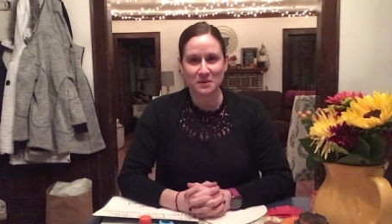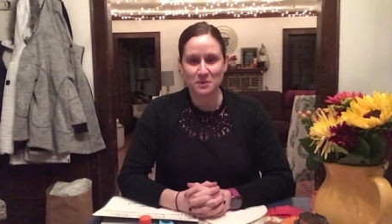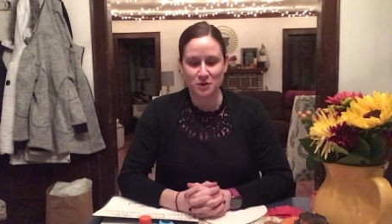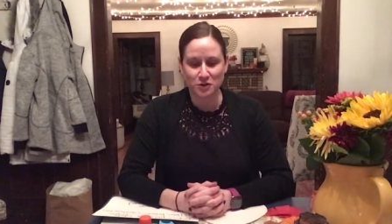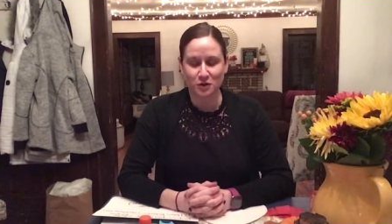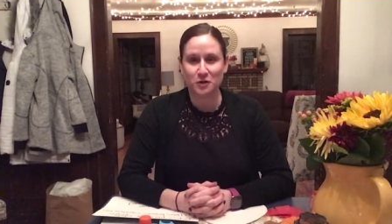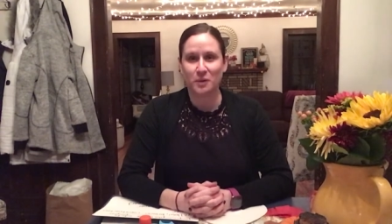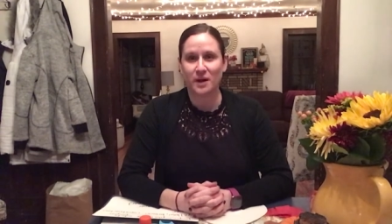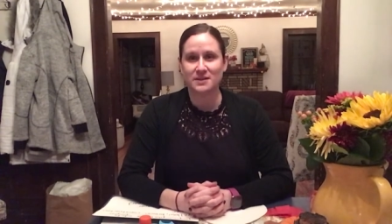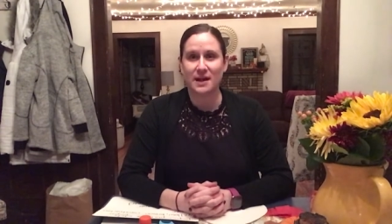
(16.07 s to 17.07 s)
I'm going to show you
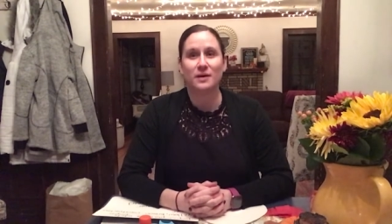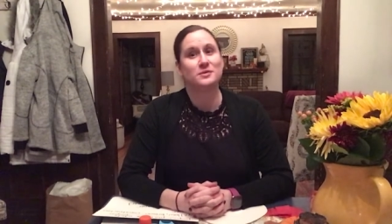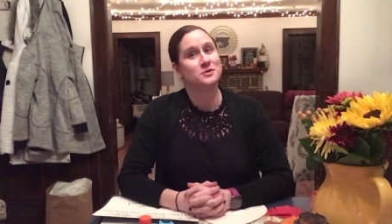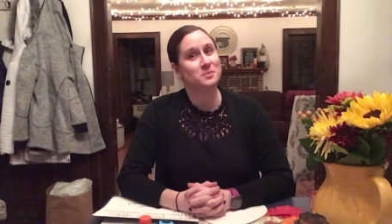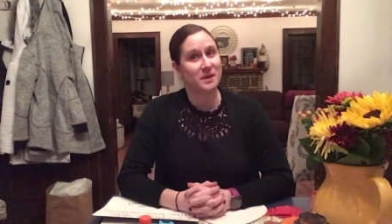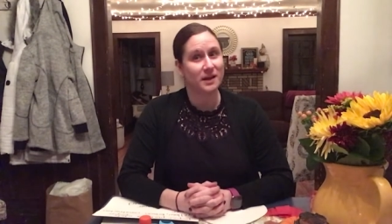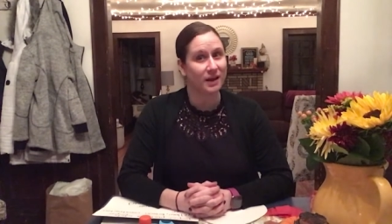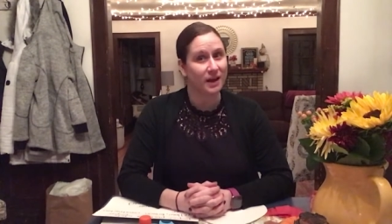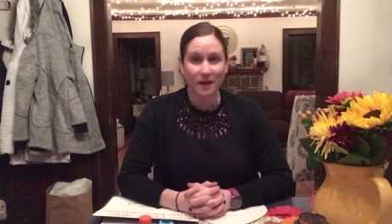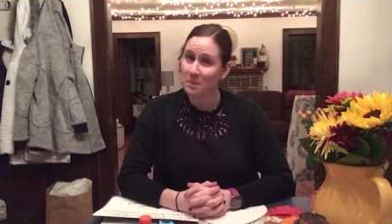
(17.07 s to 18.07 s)
guys how to make
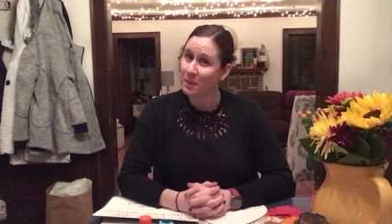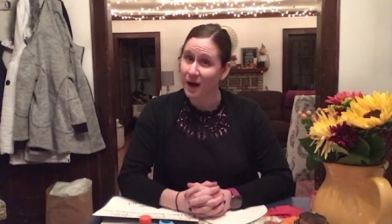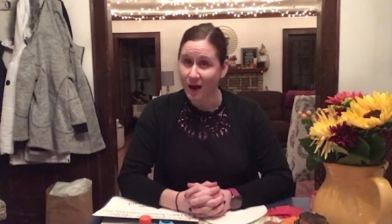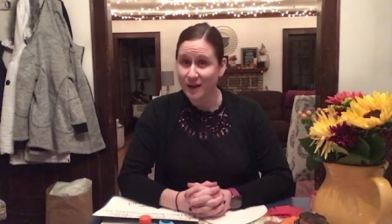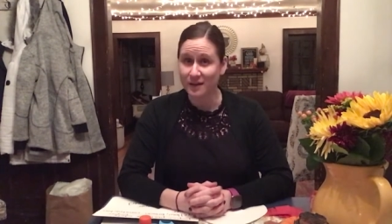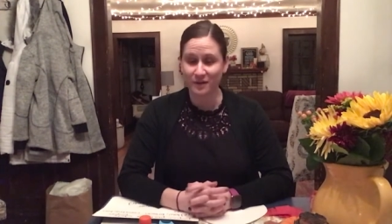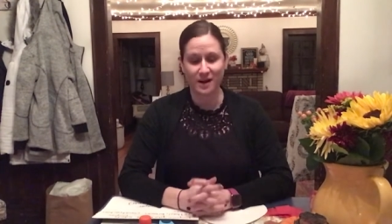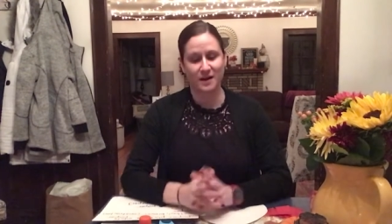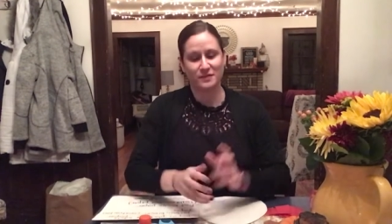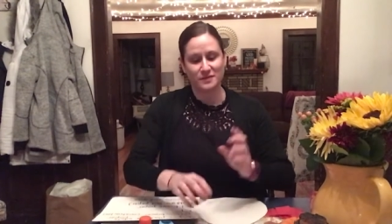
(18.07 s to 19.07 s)
a pie
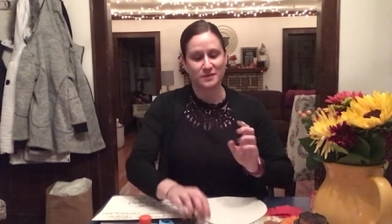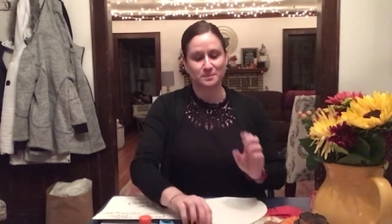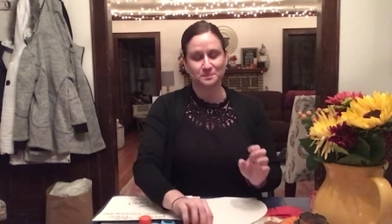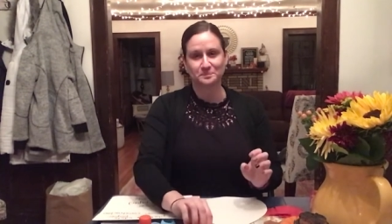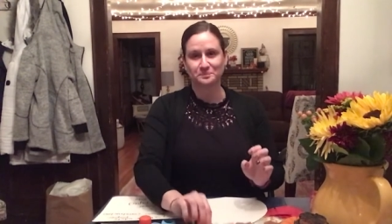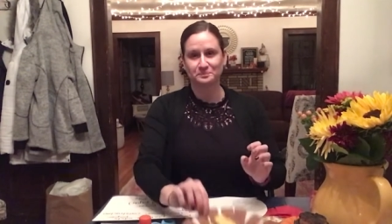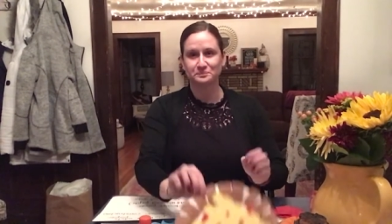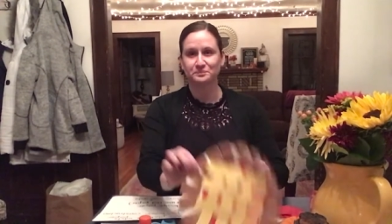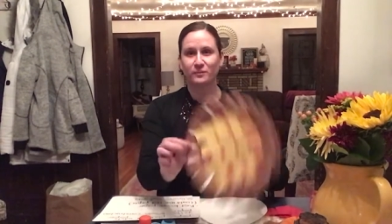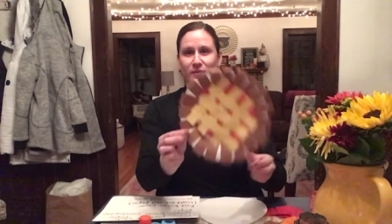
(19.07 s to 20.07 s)
craft.
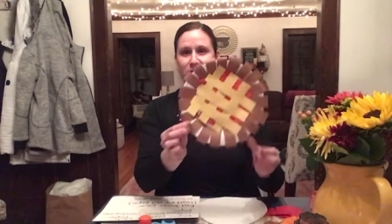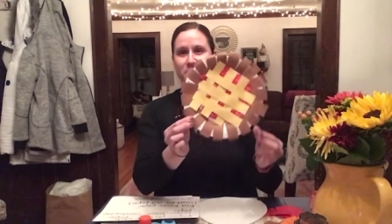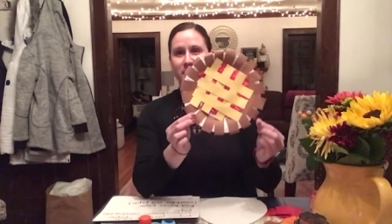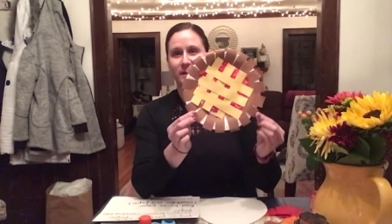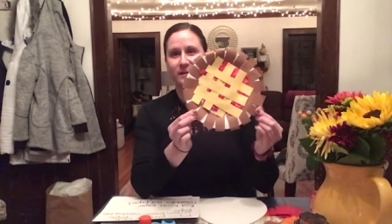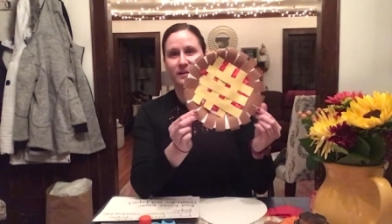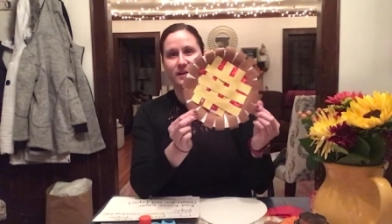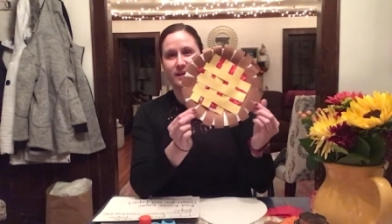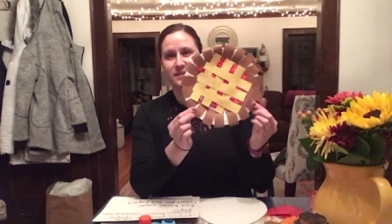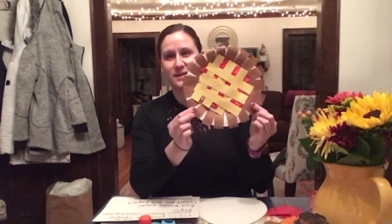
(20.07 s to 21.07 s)
So here
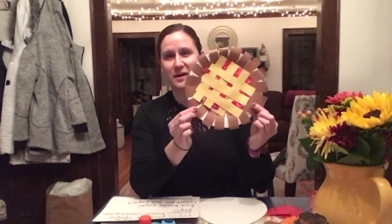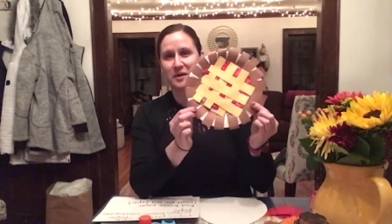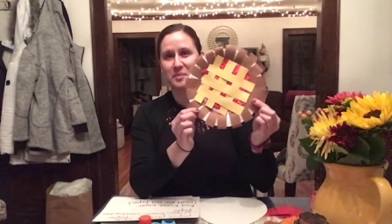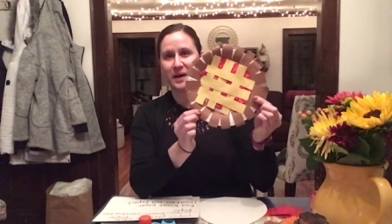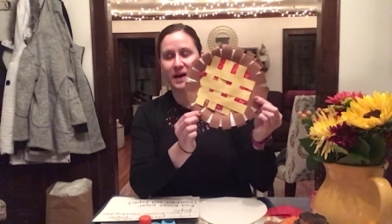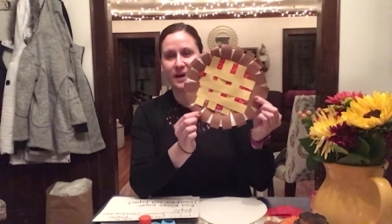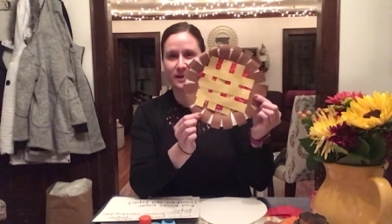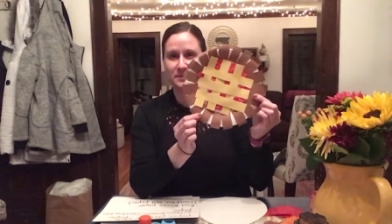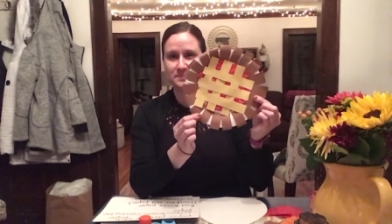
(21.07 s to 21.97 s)
is our pie.